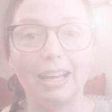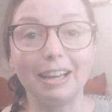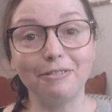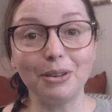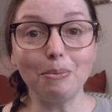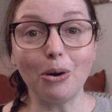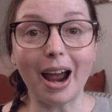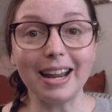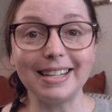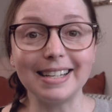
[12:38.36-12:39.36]
A few more
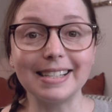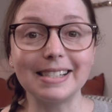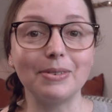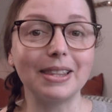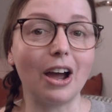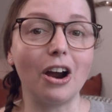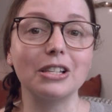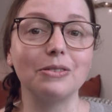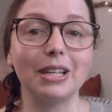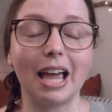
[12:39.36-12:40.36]
ideas with
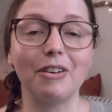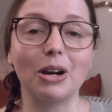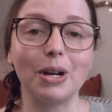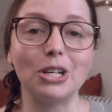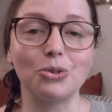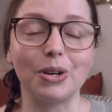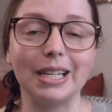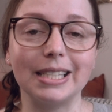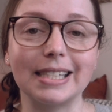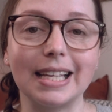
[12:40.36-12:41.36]
cards with evergreen
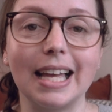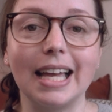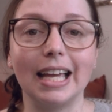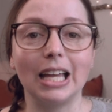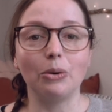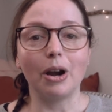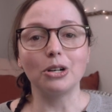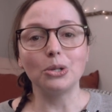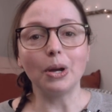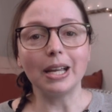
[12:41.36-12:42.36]
trees. Here are
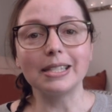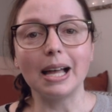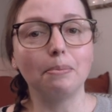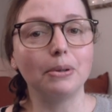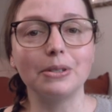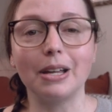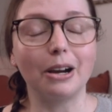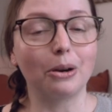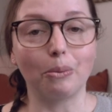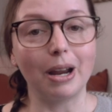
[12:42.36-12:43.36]
two examples that are
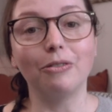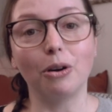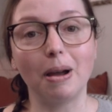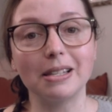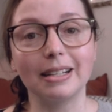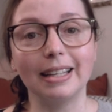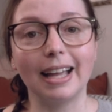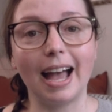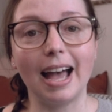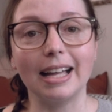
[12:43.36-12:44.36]
great for masculine
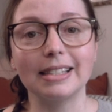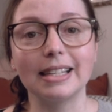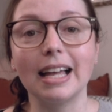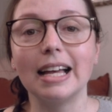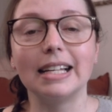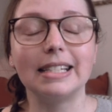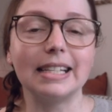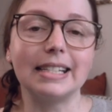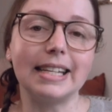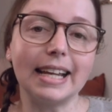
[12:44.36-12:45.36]
cards.
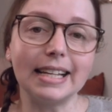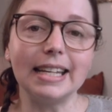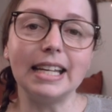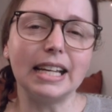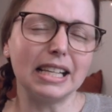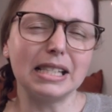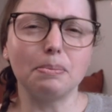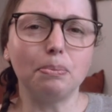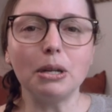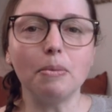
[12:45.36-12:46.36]
The technique is
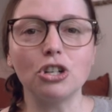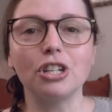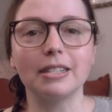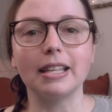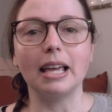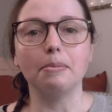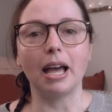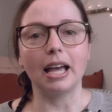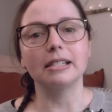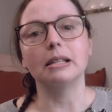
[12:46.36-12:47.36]
pretty much the same
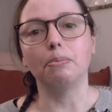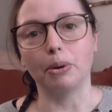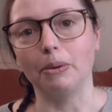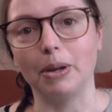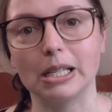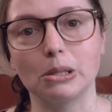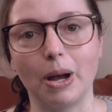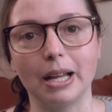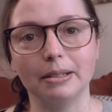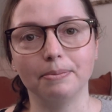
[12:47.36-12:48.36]
as the previous
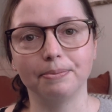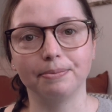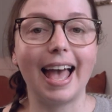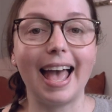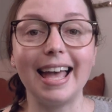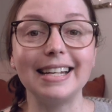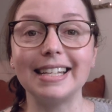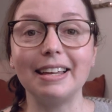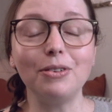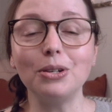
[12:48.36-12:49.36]
one. And
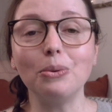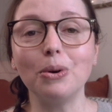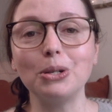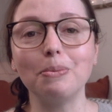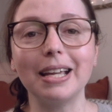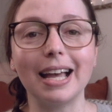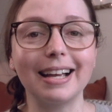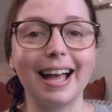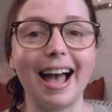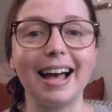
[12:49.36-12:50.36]
if you don't want to make a
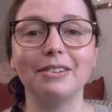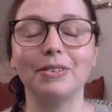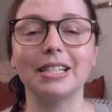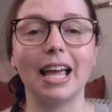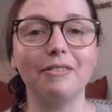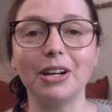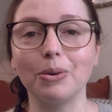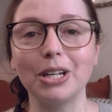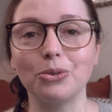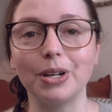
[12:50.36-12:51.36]
card with
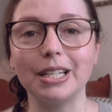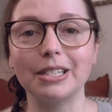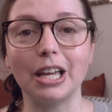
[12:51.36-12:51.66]
evergreen trees,